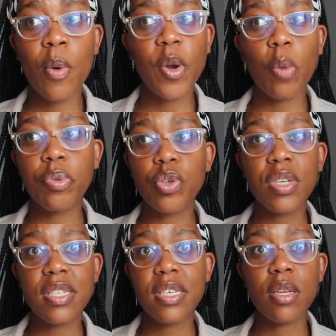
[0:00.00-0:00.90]
when
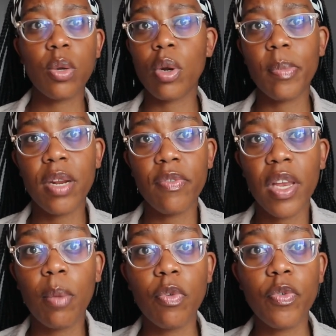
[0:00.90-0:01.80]
opportunities are not made
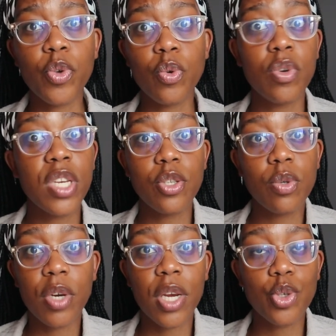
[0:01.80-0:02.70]
available for you, you need to
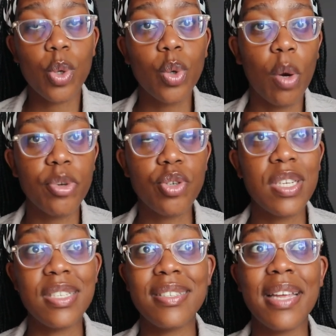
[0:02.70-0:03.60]
create your own
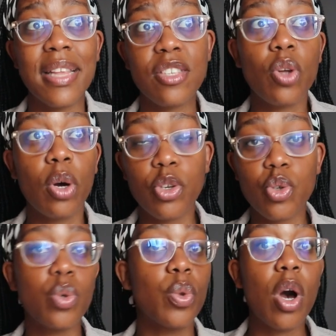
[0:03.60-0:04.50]
opportunities. And that's the
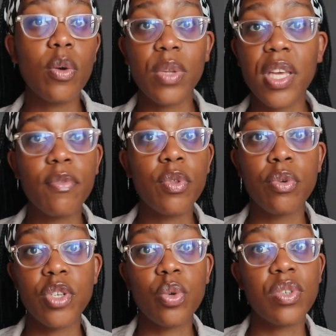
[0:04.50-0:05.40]
honest truth. God will give you the
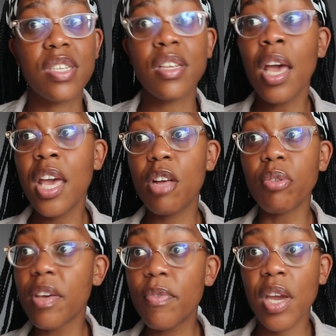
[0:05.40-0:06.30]
resources. He'll
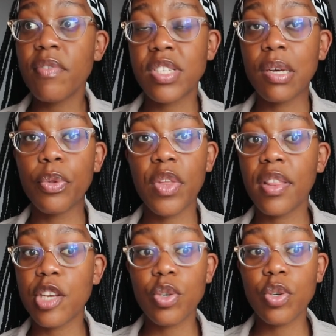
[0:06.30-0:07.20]
give you every single thing
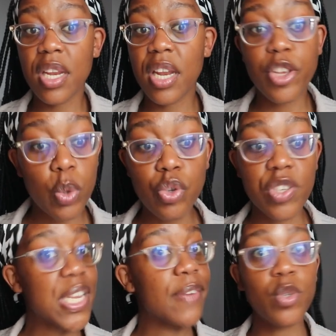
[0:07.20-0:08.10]
that you need, and you
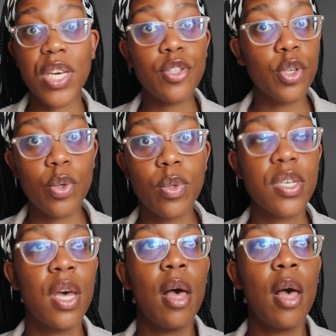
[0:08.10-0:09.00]
just have to
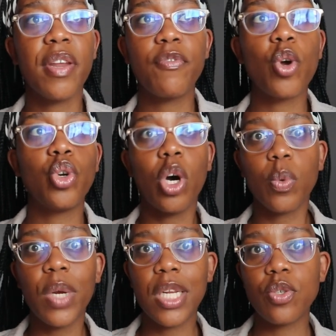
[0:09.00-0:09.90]
execute. But if you're
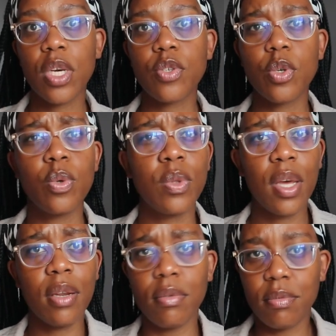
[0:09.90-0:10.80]
not willing to execute,
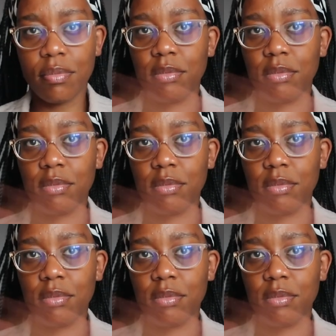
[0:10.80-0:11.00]
then